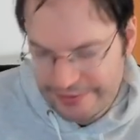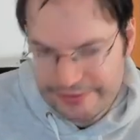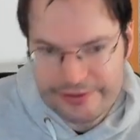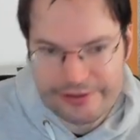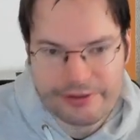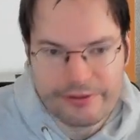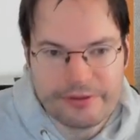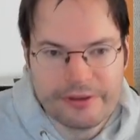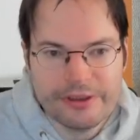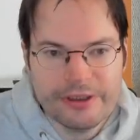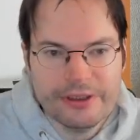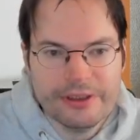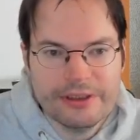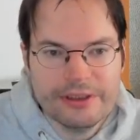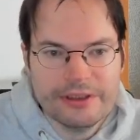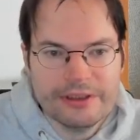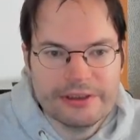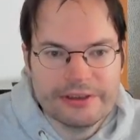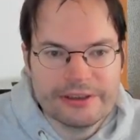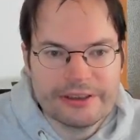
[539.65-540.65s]
So
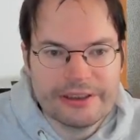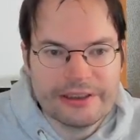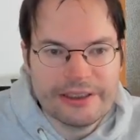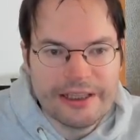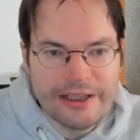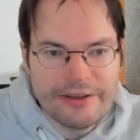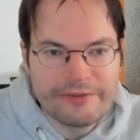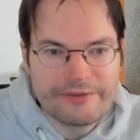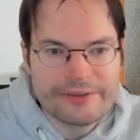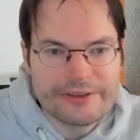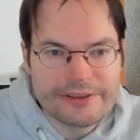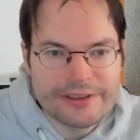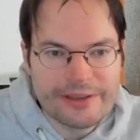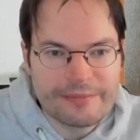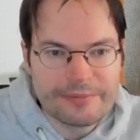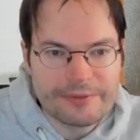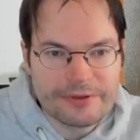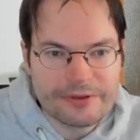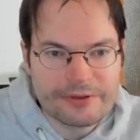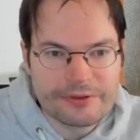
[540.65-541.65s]
the left
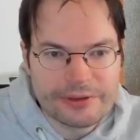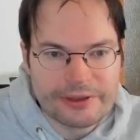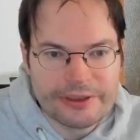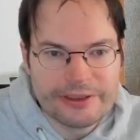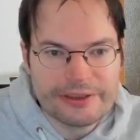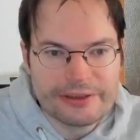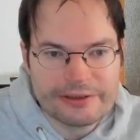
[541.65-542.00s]
subtree,